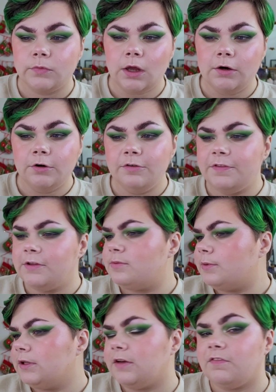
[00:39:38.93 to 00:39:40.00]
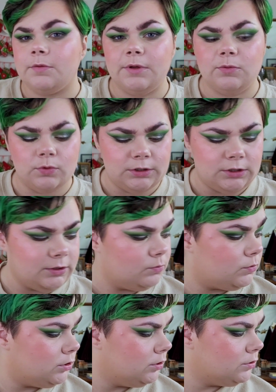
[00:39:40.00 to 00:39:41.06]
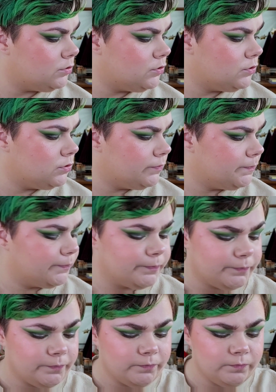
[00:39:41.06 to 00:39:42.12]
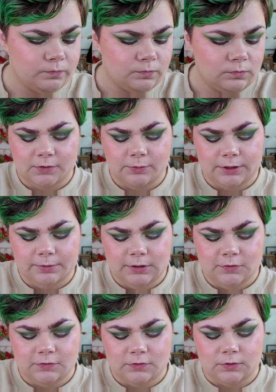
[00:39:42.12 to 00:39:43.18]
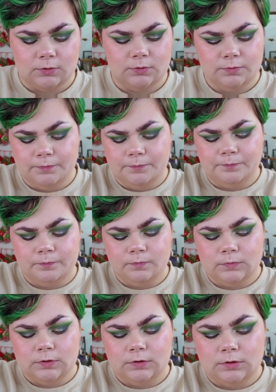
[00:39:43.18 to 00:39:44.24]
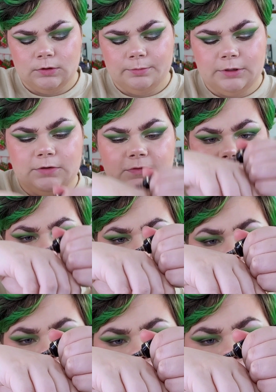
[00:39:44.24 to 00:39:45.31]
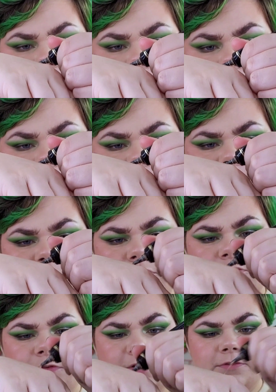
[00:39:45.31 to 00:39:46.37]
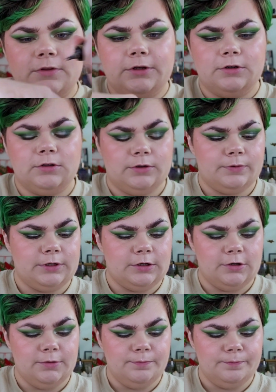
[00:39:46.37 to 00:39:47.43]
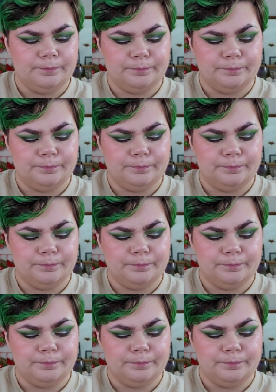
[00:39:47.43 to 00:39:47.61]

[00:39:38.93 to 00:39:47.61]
I don't know if that's really giving me what I want. So what I'm going to do, I'm going to take a little bit of my Too Faced glitter glue here.